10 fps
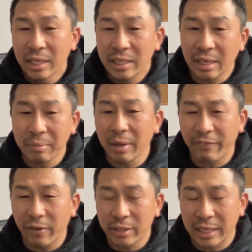Some of the
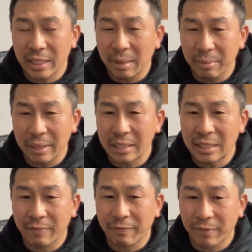folks that's
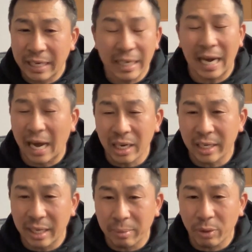getting out
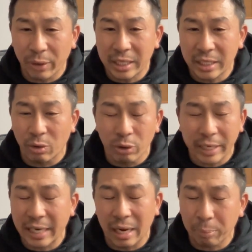of immigration or
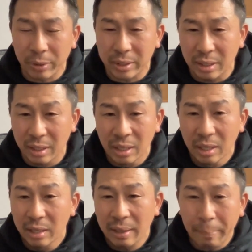getting out of prison,
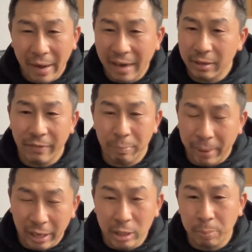their
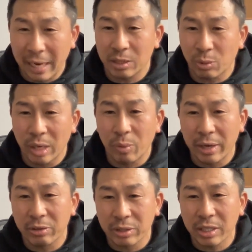parents passed away
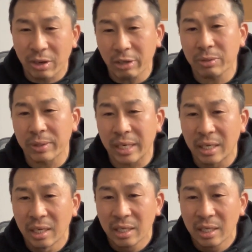while they was incarcerated.